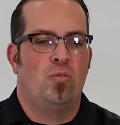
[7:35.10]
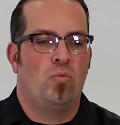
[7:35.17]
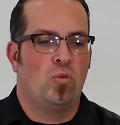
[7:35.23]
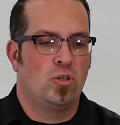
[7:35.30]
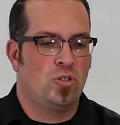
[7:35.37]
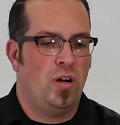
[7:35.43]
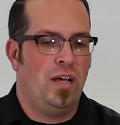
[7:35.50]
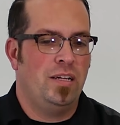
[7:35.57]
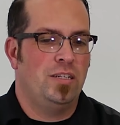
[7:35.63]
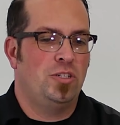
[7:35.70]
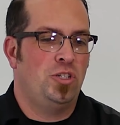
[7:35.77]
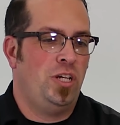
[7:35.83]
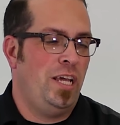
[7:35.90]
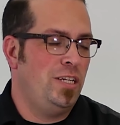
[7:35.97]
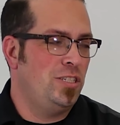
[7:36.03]
we're trying to
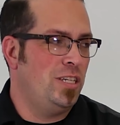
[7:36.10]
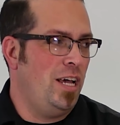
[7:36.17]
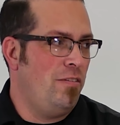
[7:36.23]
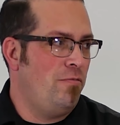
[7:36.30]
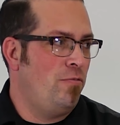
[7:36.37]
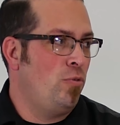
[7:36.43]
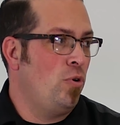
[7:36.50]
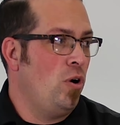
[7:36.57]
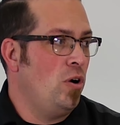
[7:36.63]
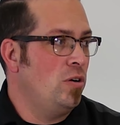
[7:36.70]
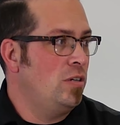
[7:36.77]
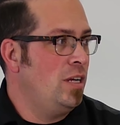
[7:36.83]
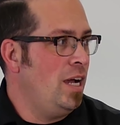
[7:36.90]
change that for our